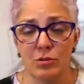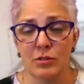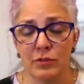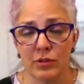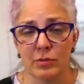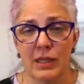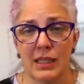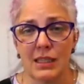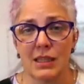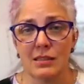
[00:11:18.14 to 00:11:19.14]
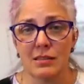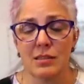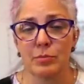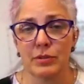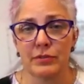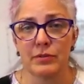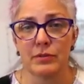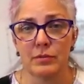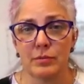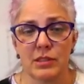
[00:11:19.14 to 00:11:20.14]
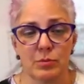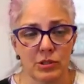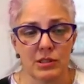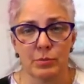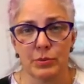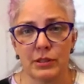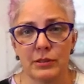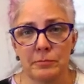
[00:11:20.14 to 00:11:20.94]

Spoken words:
for making things simple, much more simple.